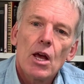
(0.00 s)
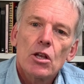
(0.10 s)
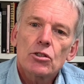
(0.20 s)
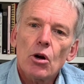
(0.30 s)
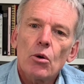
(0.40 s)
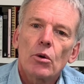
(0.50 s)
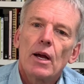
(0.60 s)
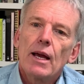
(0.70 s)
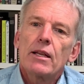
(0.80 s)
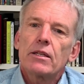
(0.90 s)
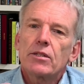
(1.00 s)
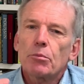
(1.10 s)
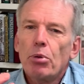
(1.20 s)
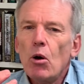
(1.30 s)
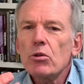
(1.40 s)
So
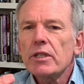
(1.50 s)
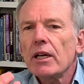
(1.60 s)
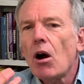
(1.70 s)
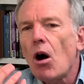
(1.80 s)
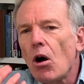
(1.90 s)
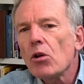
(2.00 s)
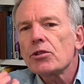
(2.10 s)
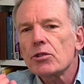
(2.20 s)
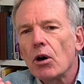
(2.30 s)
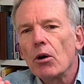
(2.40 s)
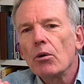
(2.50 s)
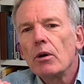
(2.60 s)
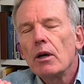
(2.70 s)
supposing also